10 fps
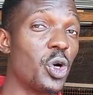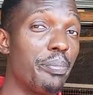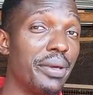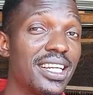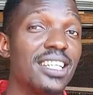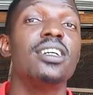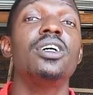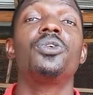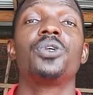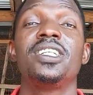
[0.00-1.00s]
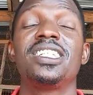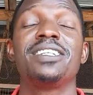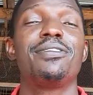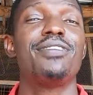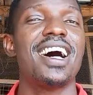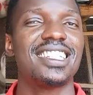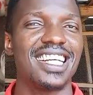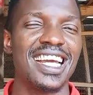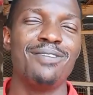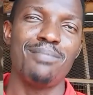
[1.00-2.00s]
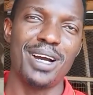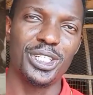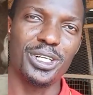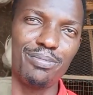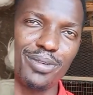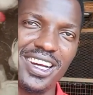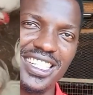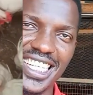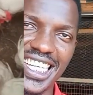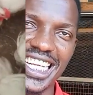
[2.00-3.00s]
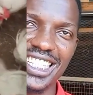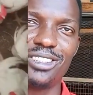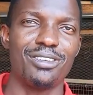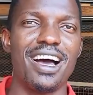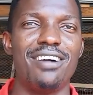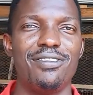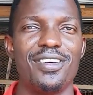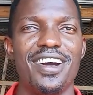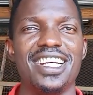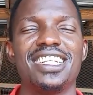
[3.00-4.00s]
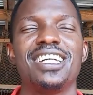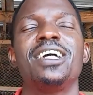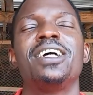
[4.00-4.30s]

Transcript: topic, reducing fat in mature broiler chicken to avoid